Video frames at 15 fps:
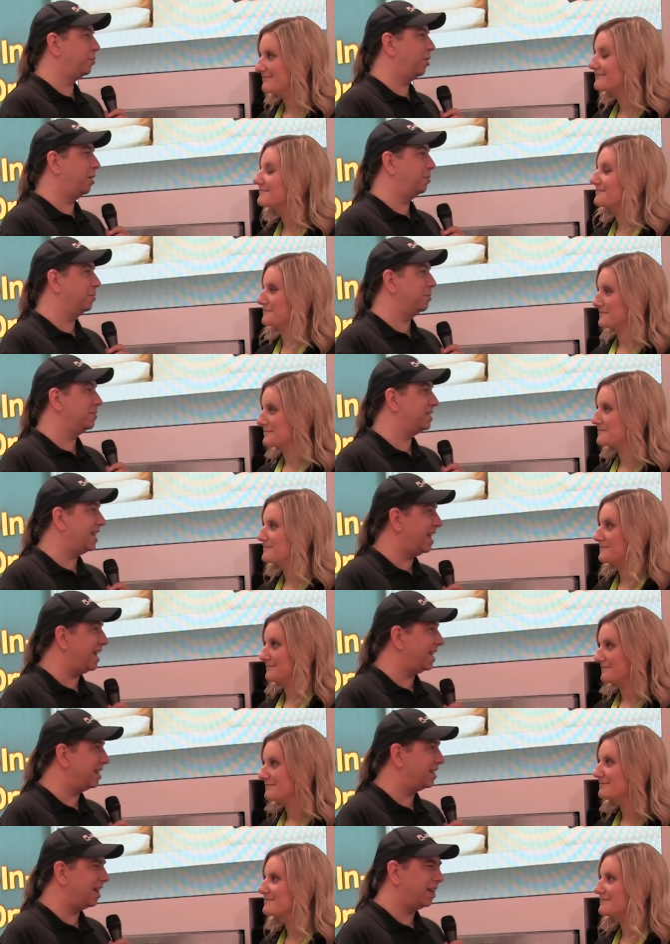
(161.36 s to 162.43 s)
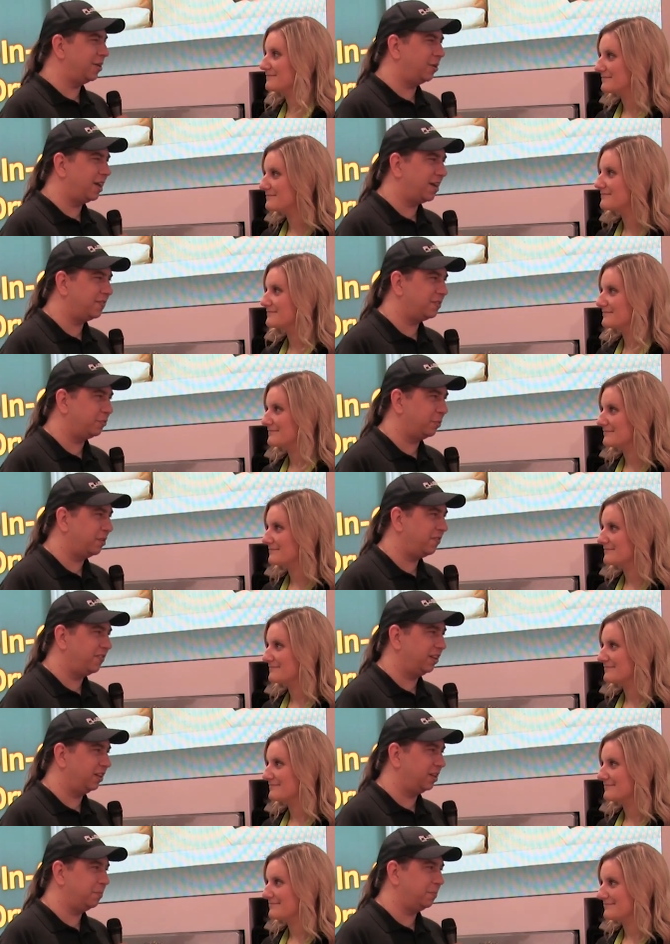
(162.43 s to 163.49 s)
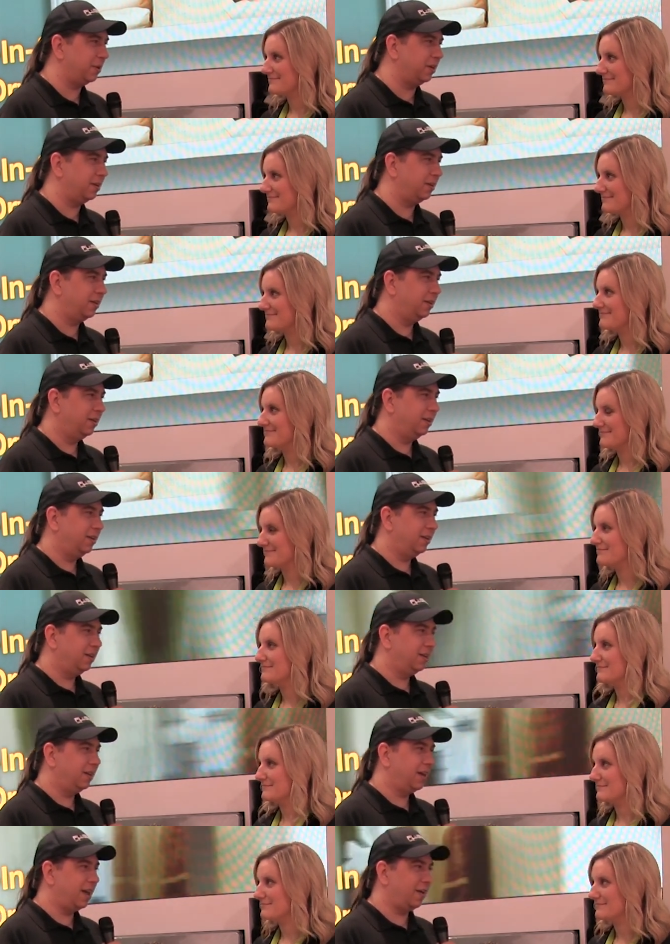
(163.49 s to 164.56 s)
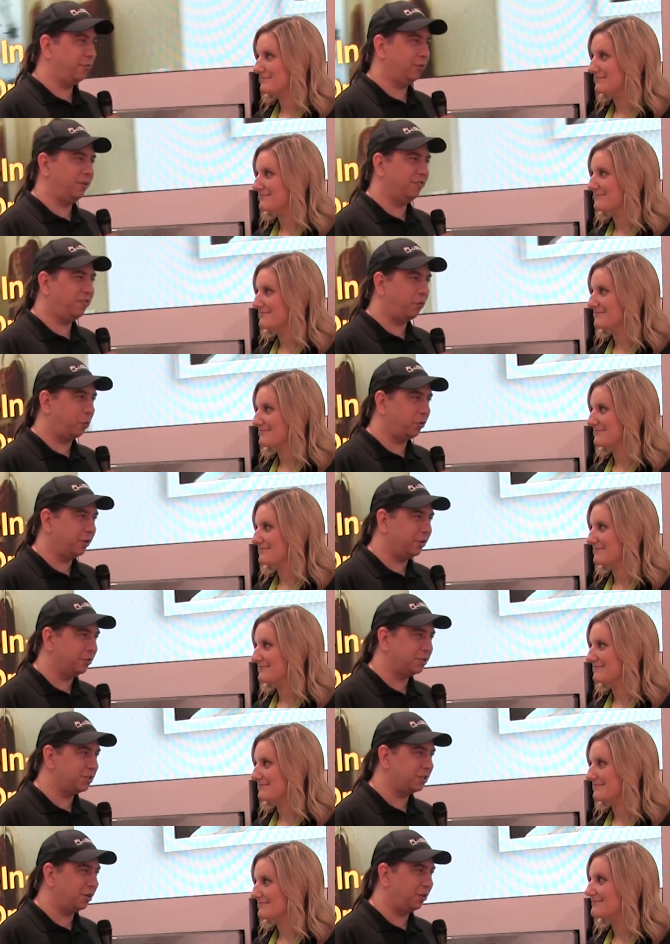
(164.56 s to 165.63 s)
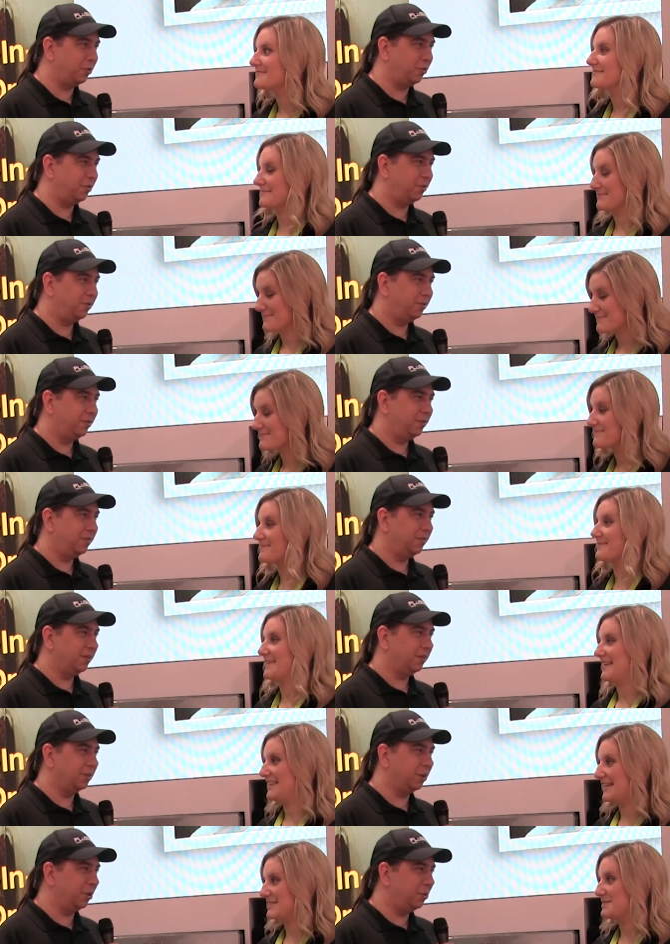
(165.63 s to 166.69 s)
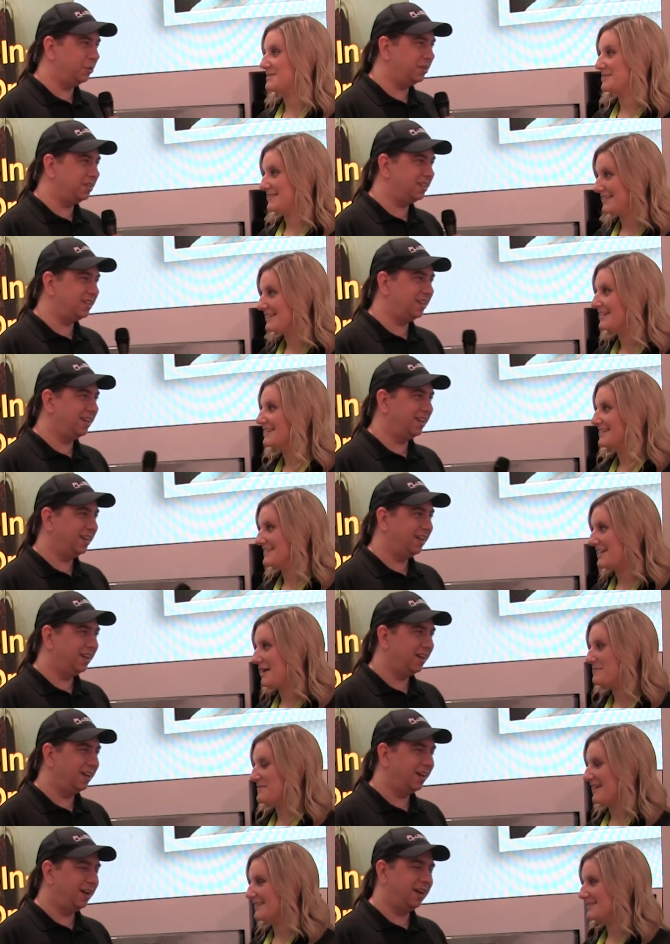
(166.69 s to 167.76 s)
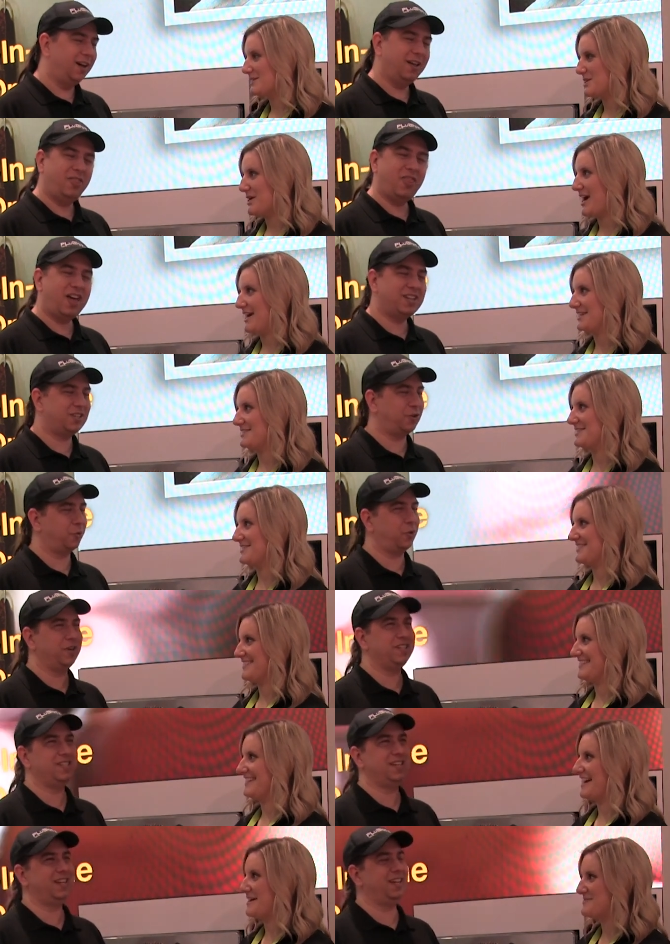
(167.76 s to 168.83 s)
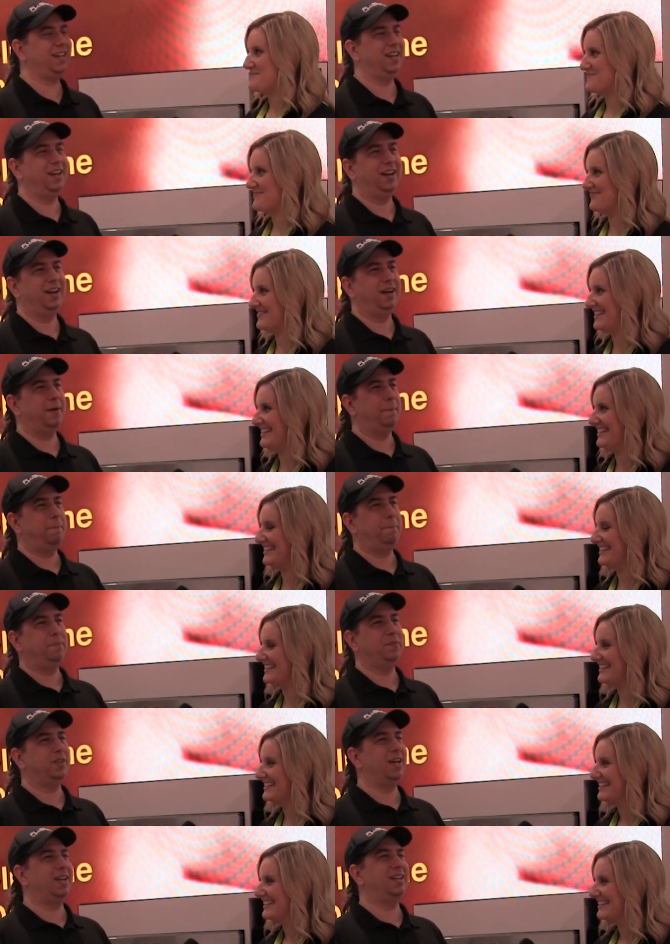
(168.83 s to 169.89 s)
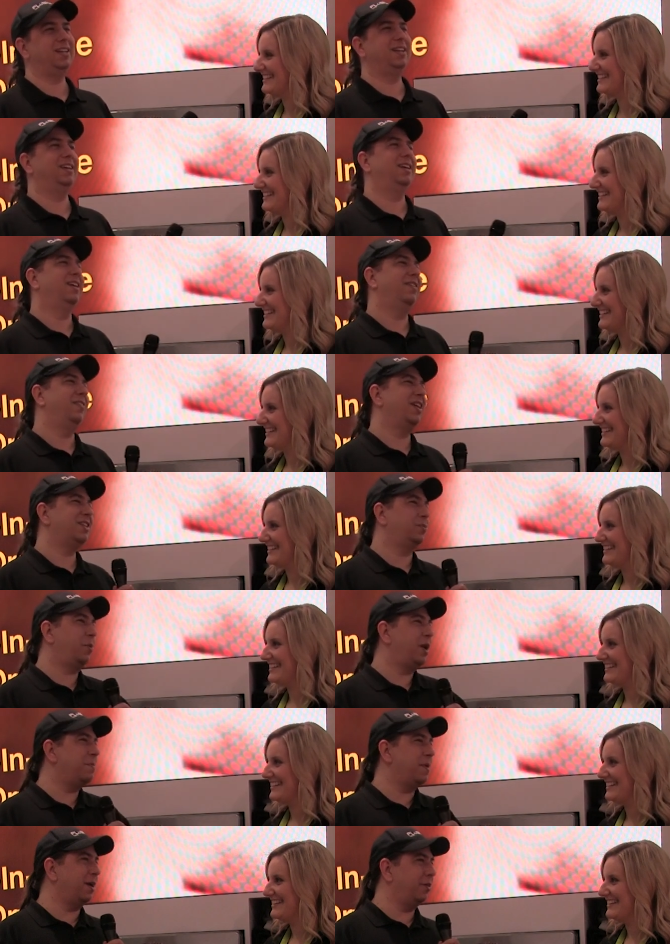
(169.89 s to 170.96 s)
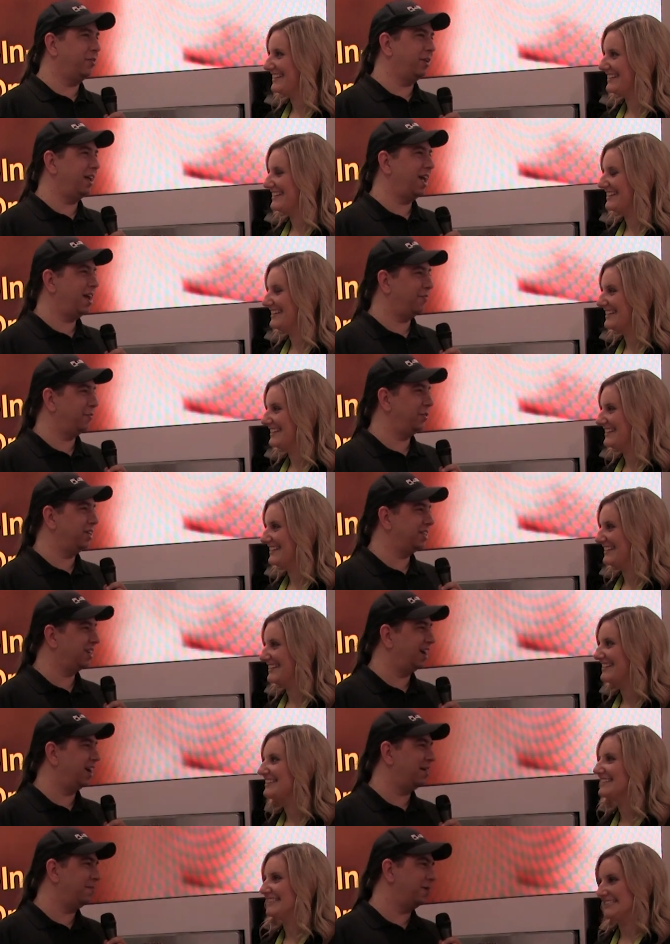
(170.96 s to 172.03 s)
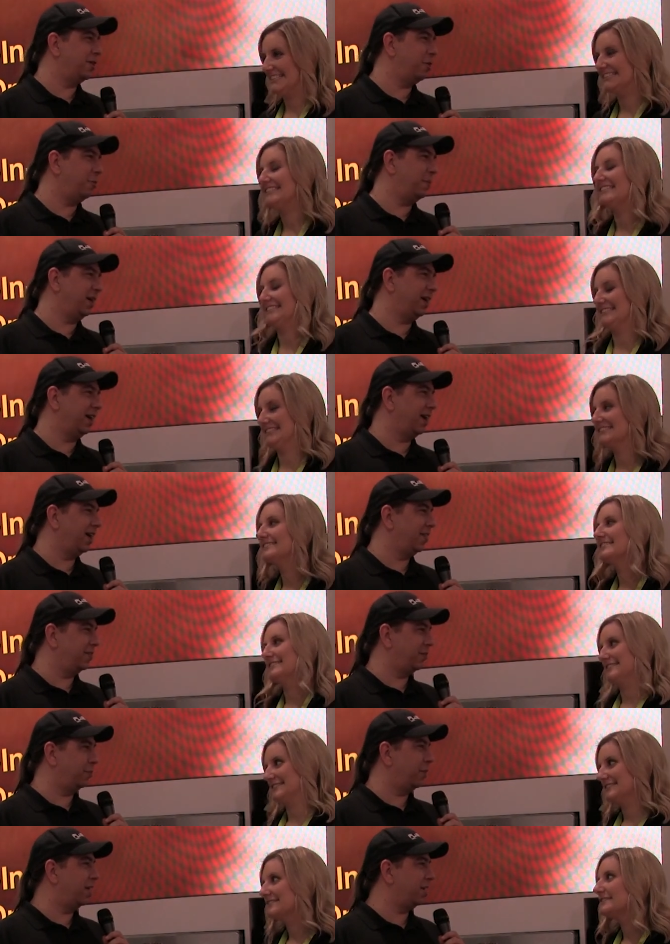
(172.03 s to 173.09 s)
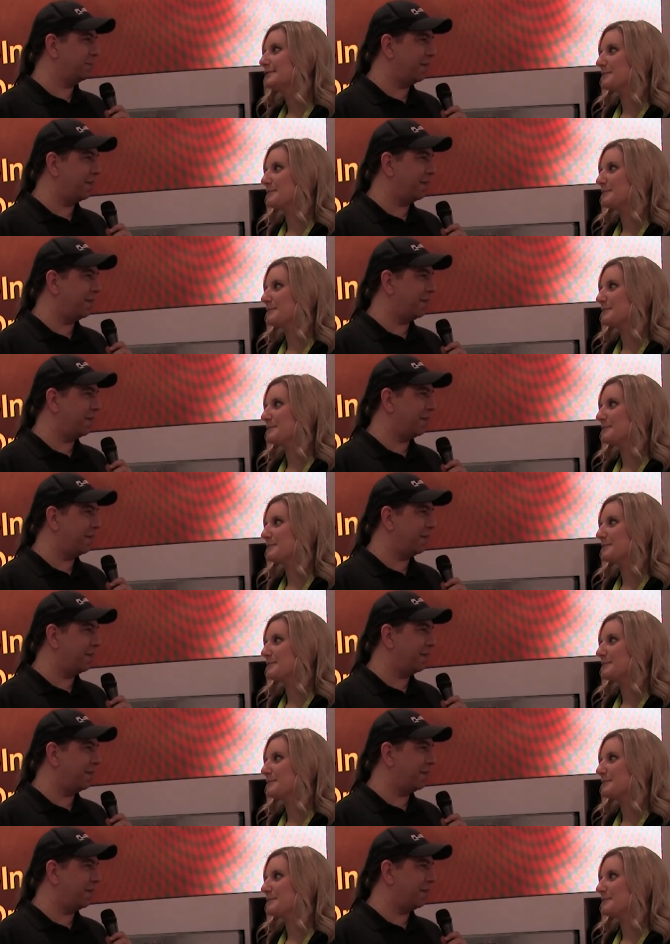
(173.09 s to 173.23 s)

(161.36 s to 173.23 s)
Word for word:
Speaker 1: problems, and I don't have to refill it, but every forty or so loads?
Speaker 2: Yep, that's correct. That's yep. that,
Speaker 1: that's way better than every time and hoping I got the right